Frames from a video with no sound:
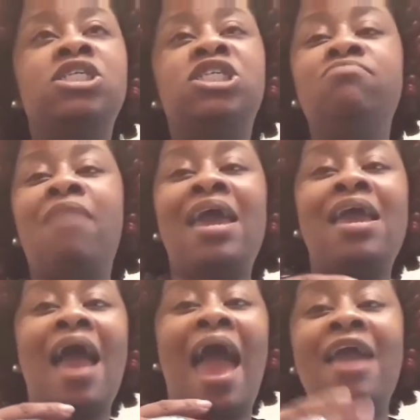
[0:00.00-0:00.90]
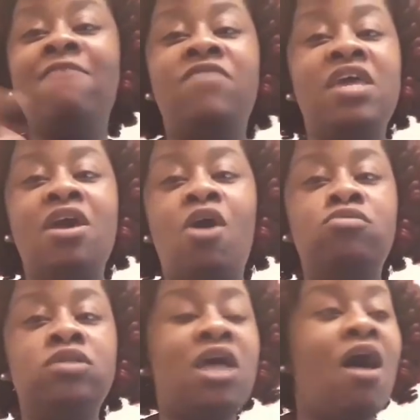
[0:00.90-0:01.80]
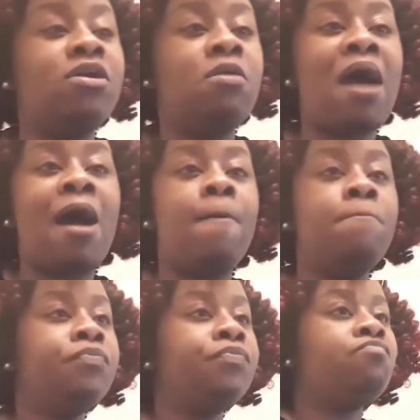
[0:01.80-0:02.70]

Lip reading: And she made 8 videos talking about